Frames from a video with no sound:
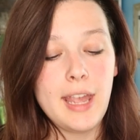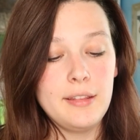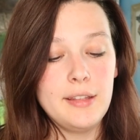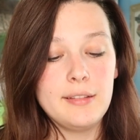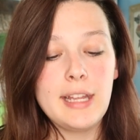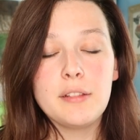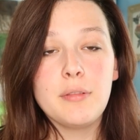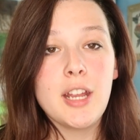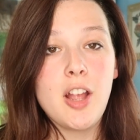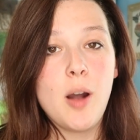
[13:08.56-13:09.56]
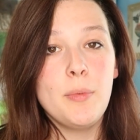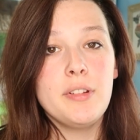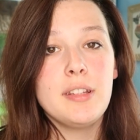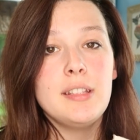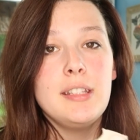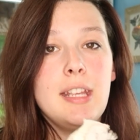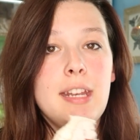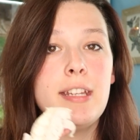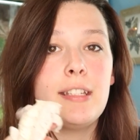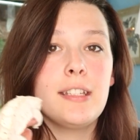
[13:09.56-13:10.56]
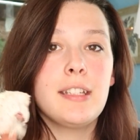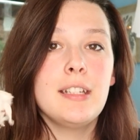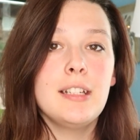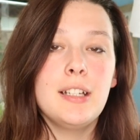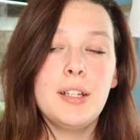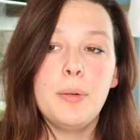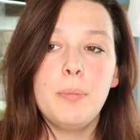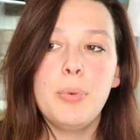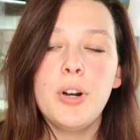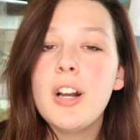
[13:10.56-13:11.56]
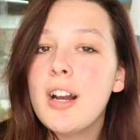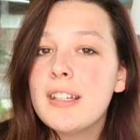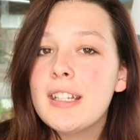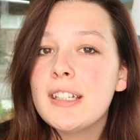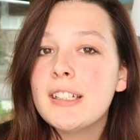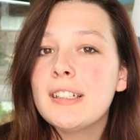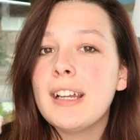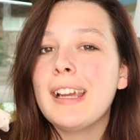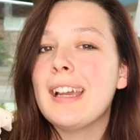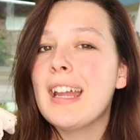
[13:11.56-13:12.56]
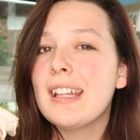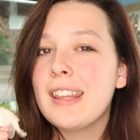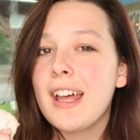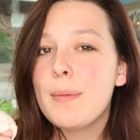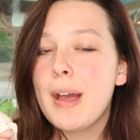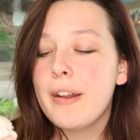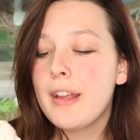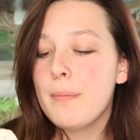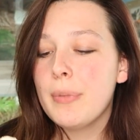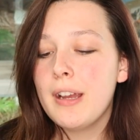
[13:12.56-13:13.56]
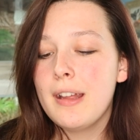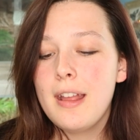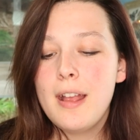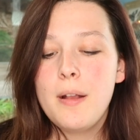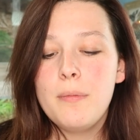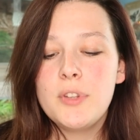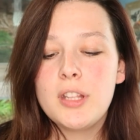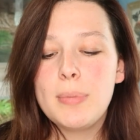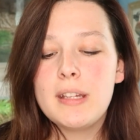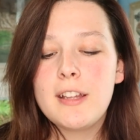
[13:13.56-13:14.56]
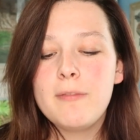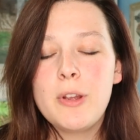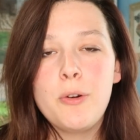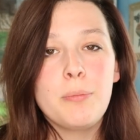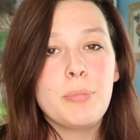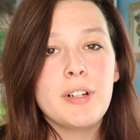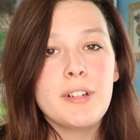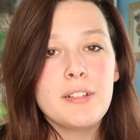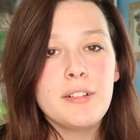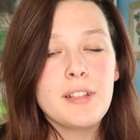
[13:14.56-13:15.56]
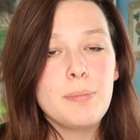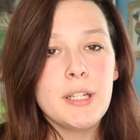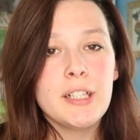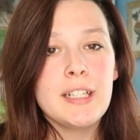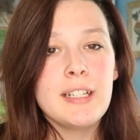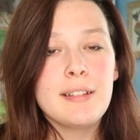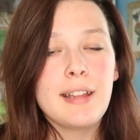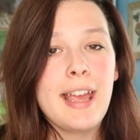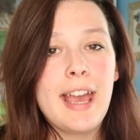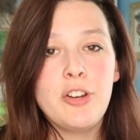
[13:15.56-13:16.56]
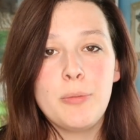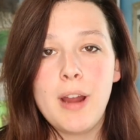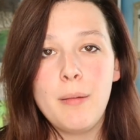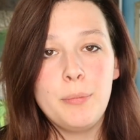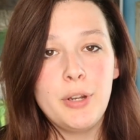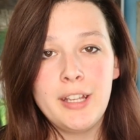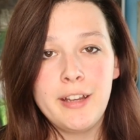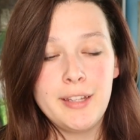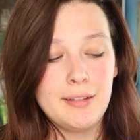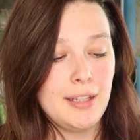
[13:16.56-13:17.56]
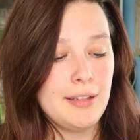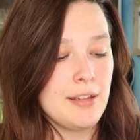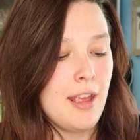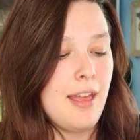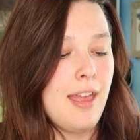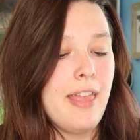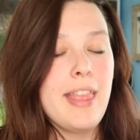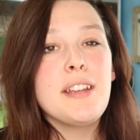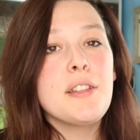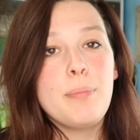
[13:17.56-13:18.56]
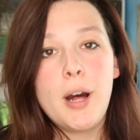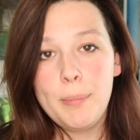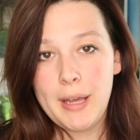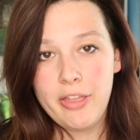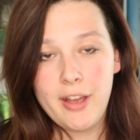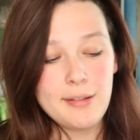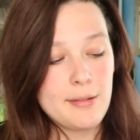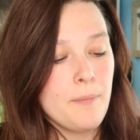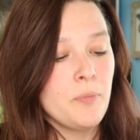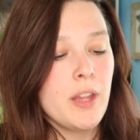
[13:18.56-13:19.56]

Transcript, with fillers: Okay, this next one I almost didn't put on here. I kind of thought about it, but just based off my own personal experience, I had no problem putting it on this list, and that is ball pythons.